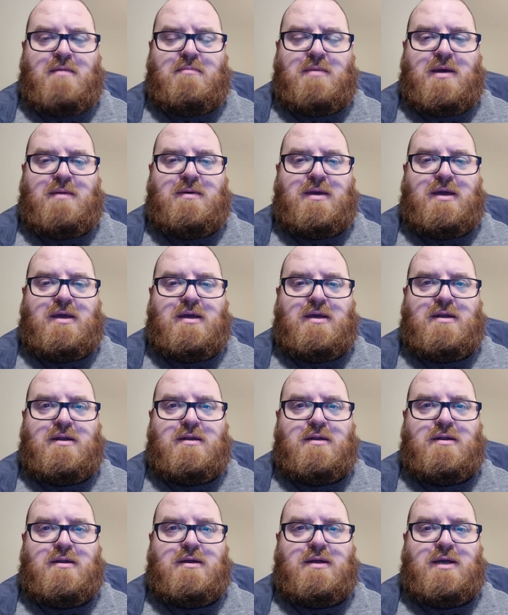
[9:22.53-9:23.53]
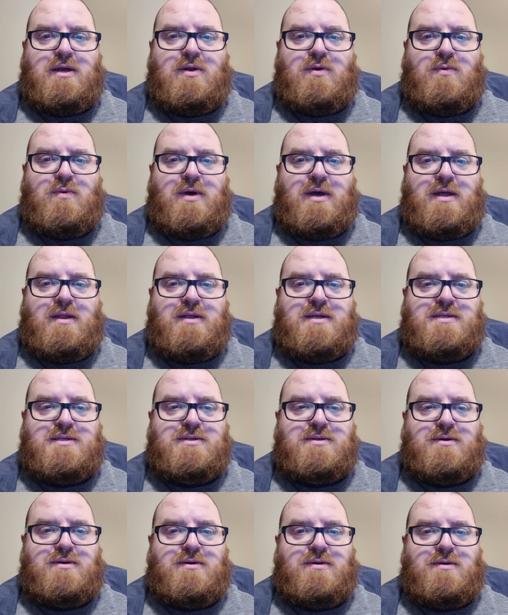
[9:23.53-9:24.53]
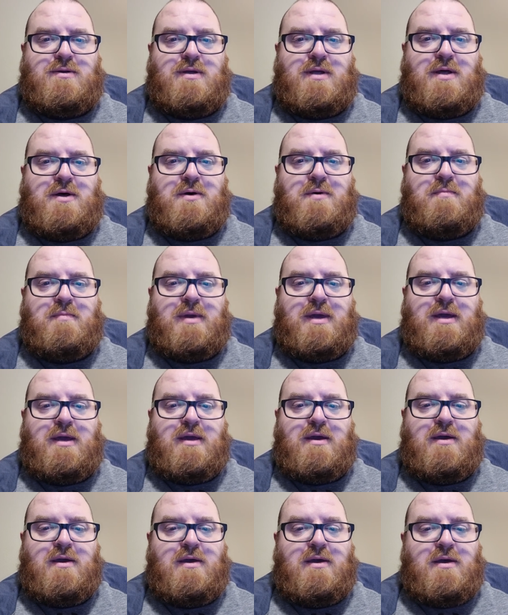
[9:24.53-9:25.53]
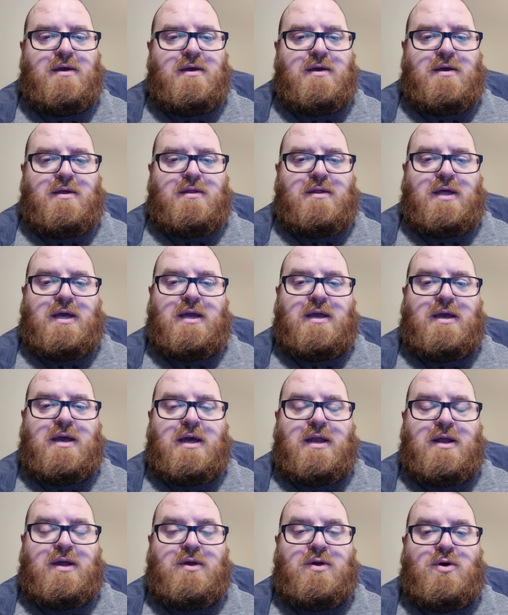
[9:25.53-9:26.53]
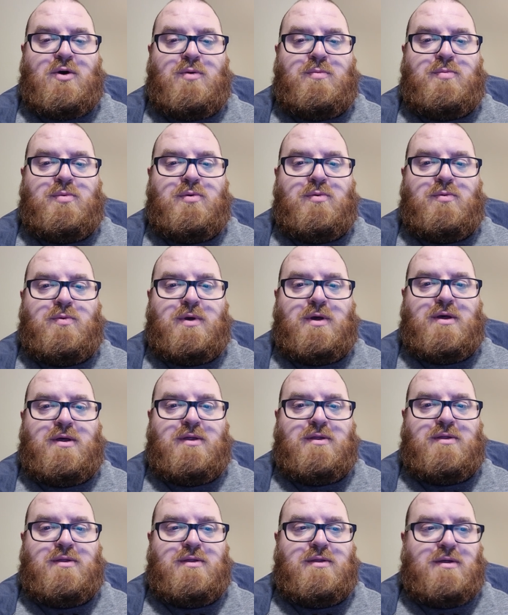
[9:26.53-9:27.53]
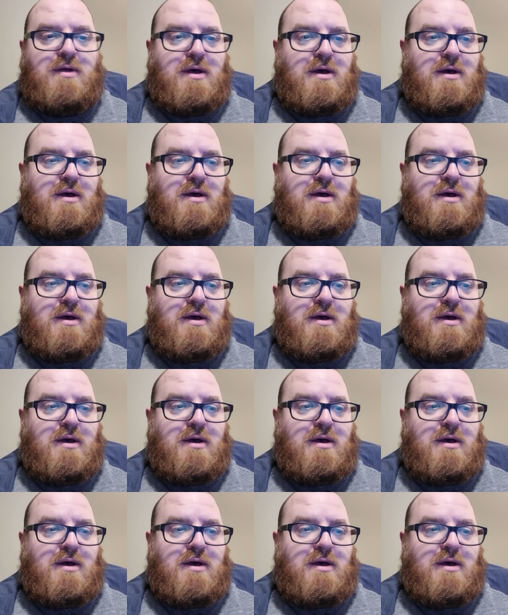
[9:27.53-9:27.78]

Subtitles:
Maybe in a way, this will help me like kind of cope with